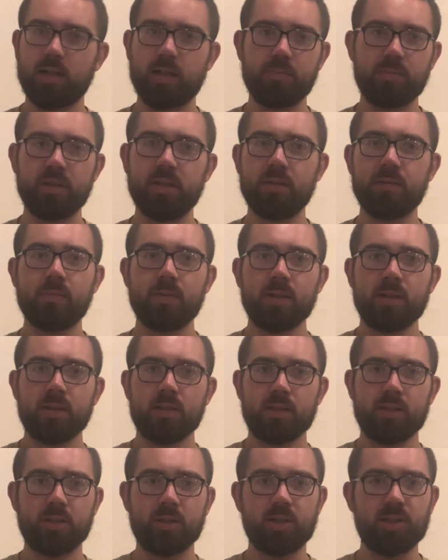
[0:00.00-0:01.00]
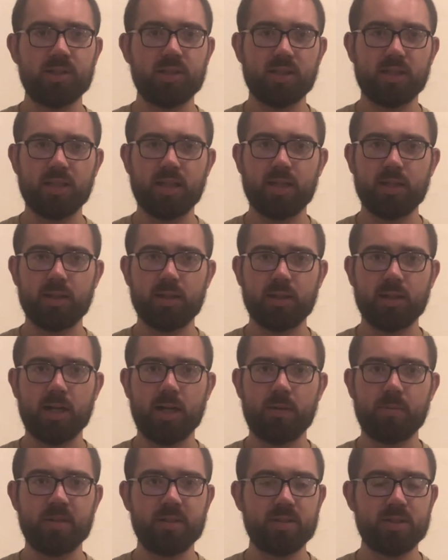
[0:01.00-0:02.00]
I'd be curious to see that in the
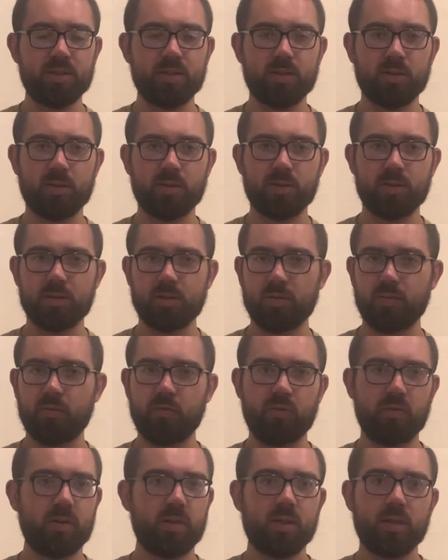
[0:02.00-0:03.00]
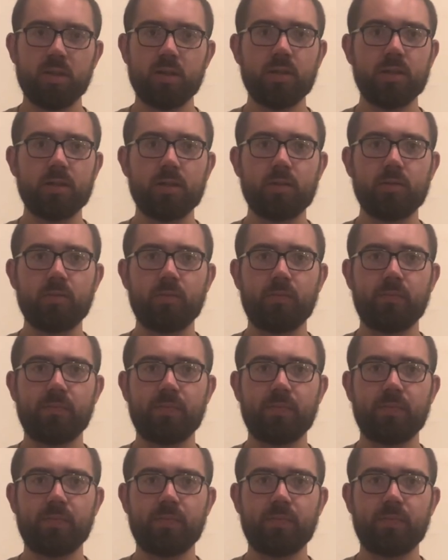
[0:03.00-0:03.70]
comments in terms of you know